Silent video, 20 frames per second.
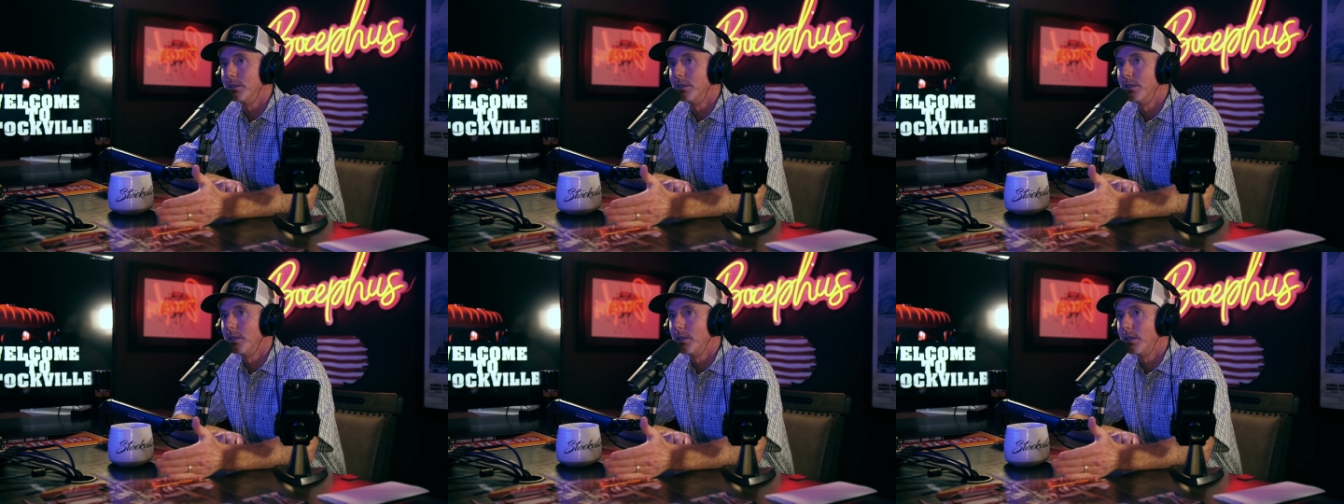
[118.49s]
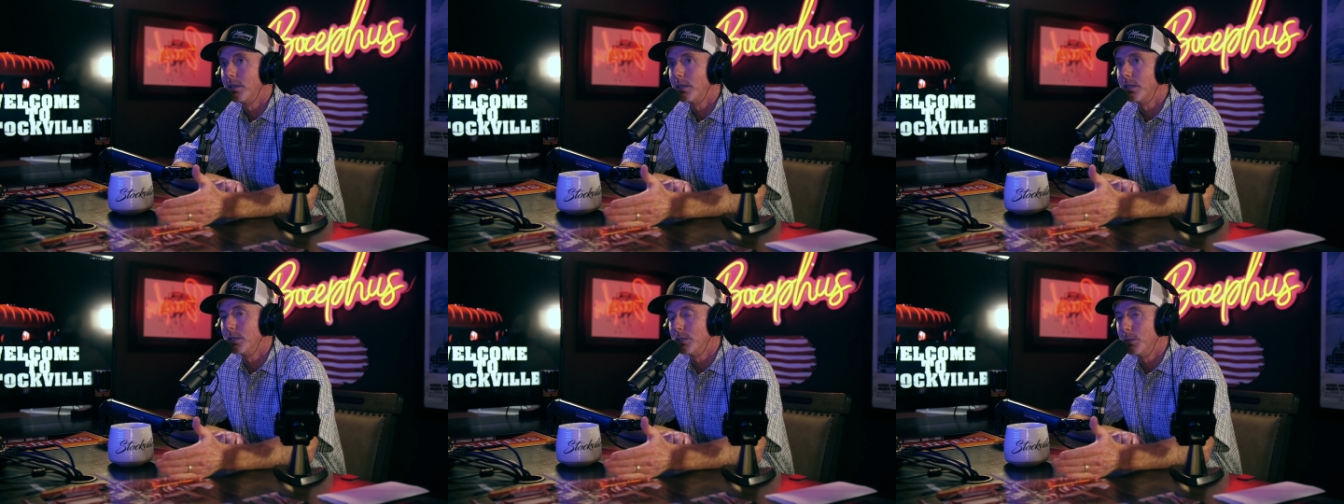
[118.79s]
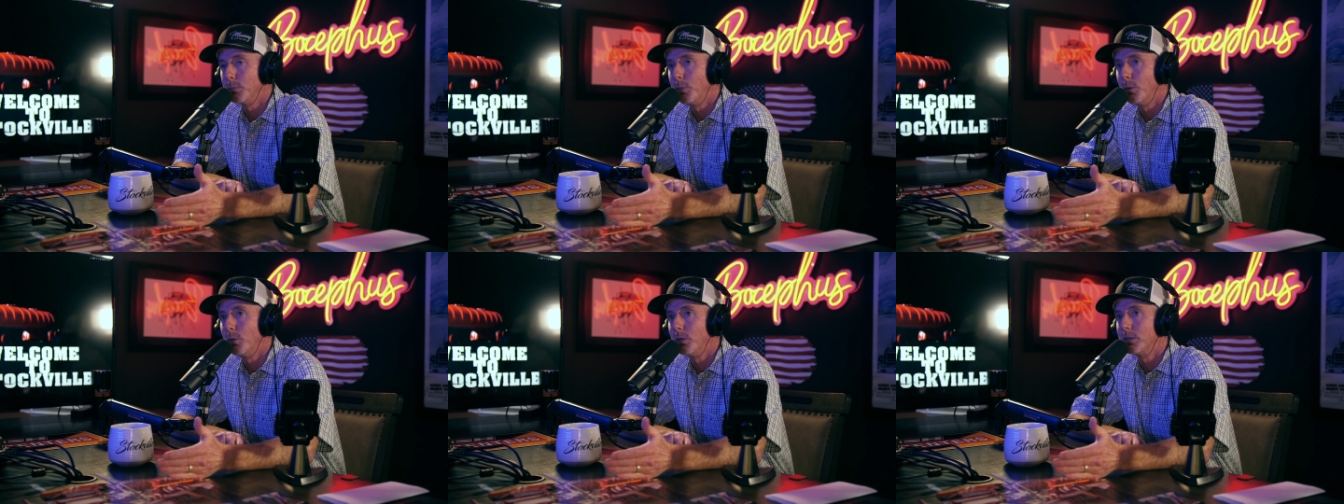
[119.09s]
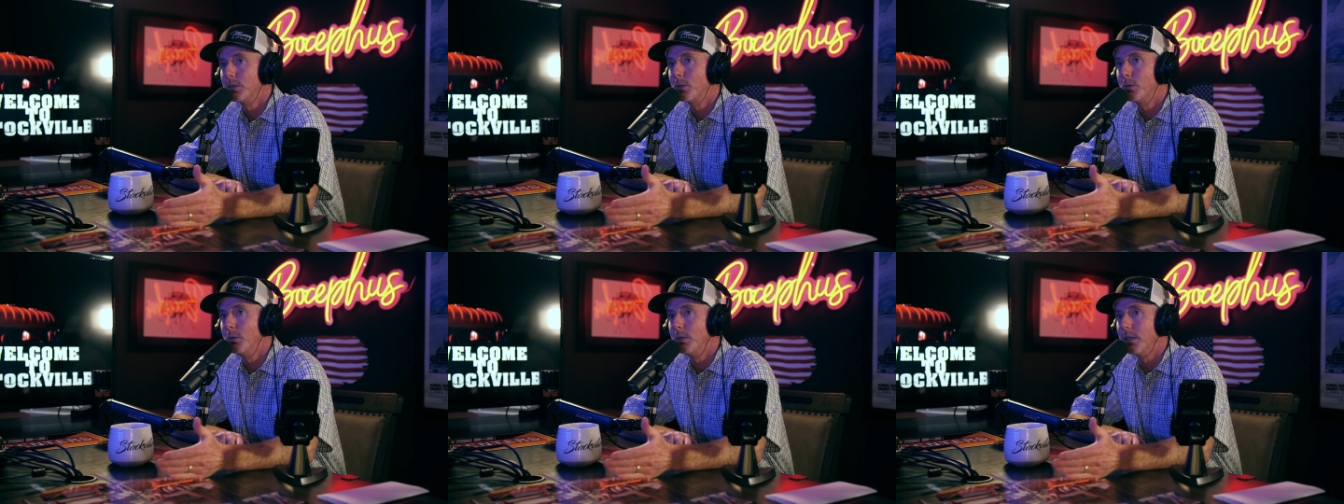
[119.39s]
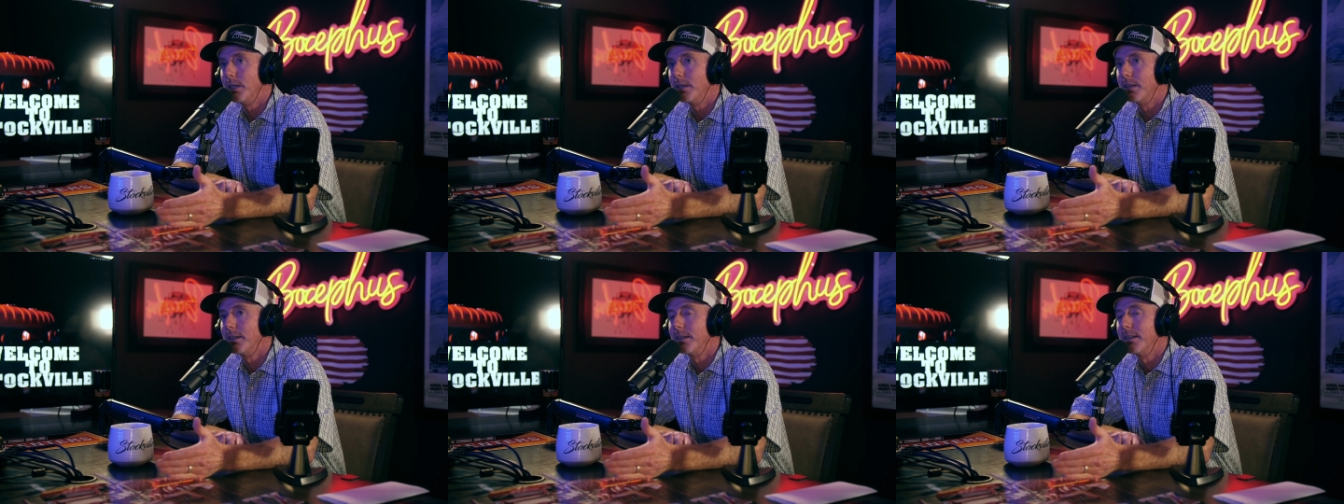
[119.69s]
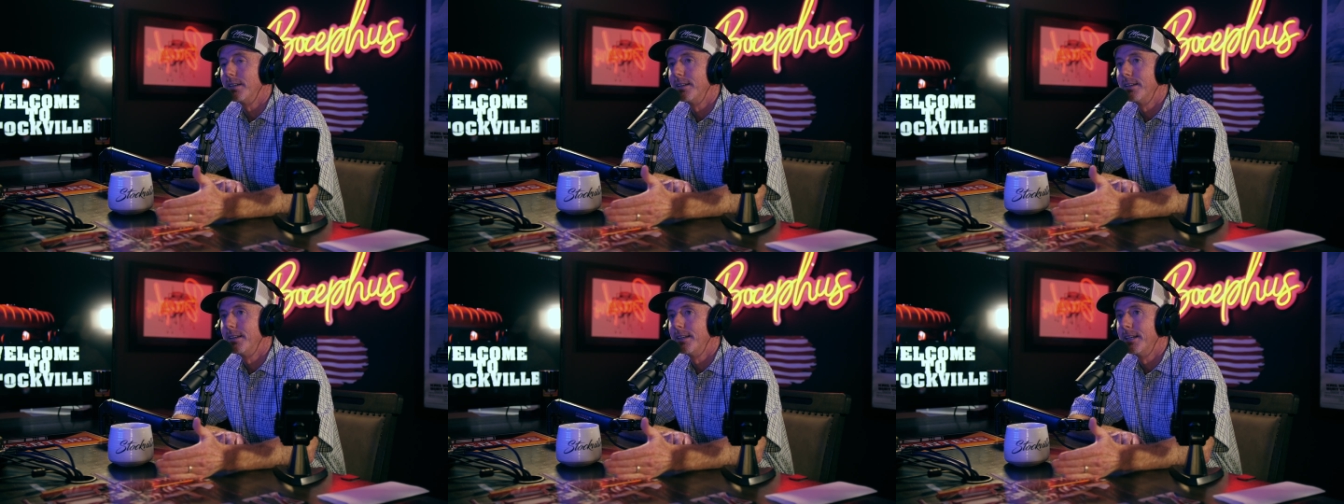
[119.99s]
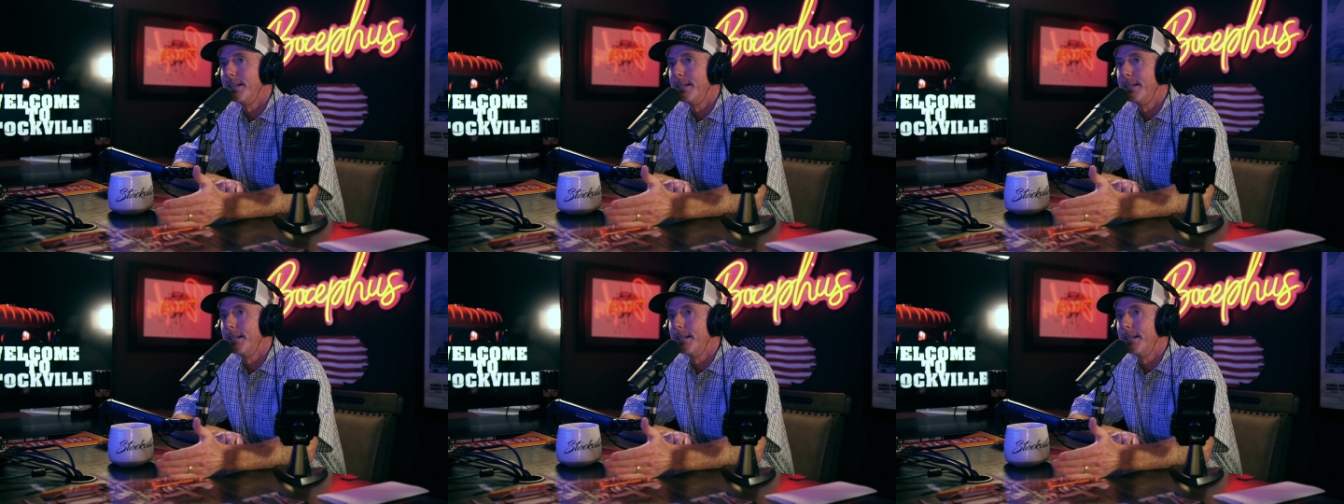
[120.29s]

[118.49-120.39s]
Yeah. Because the boys quit. Yeah.